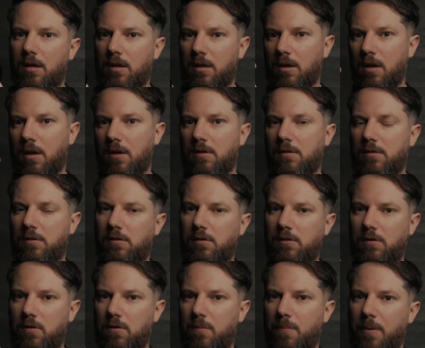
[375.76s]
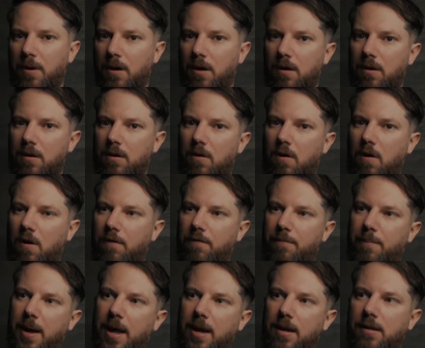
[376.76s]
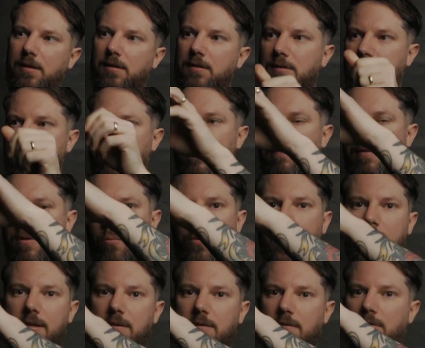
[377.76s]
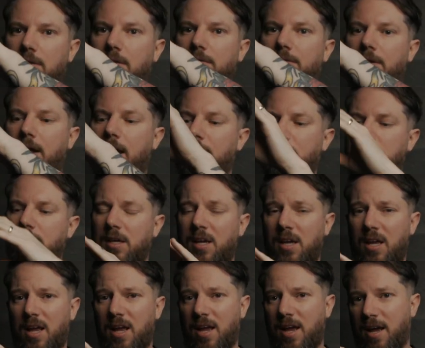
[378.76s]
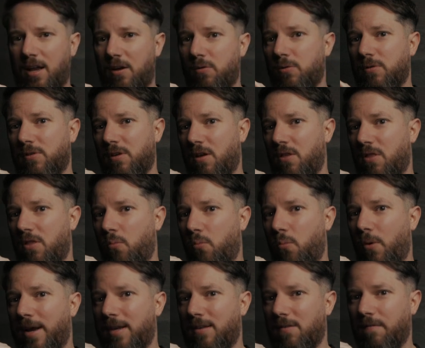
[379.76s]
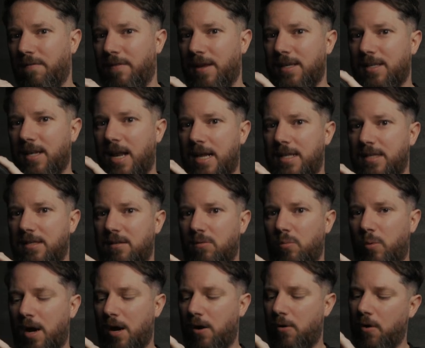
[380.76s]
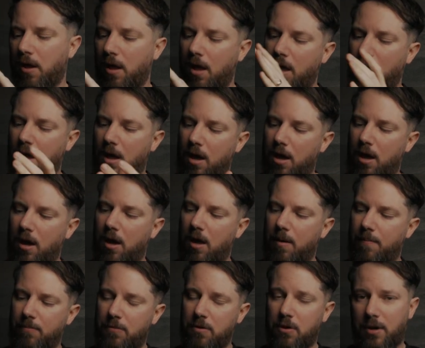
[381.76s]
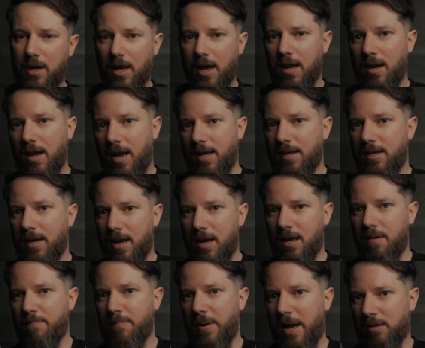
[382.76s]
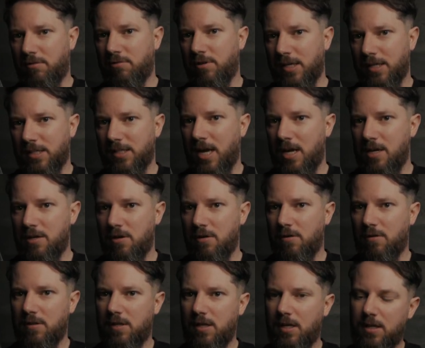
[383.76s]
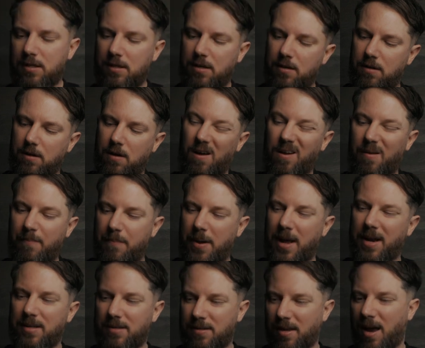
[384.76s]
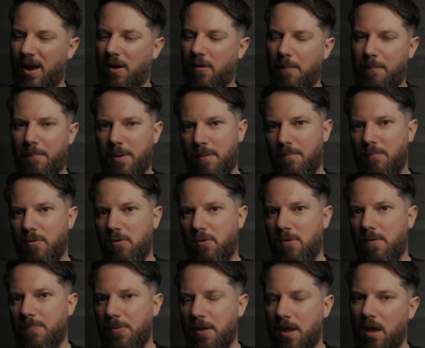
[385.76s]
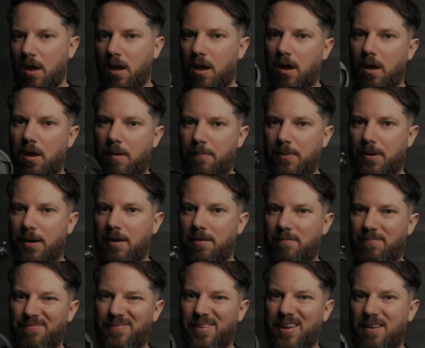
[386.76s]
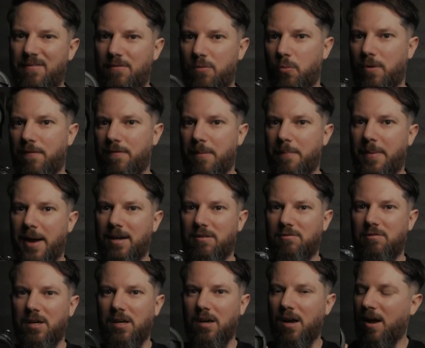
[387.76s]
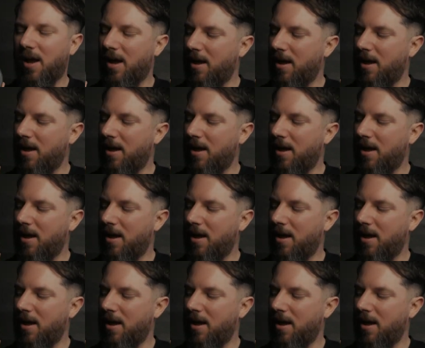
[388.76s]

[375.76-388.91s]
you know, super off balance with the weight of the flash and also the weight of this lens as well. You can add a battery extension onto this to kind of balance it out a bit more, but even with the battery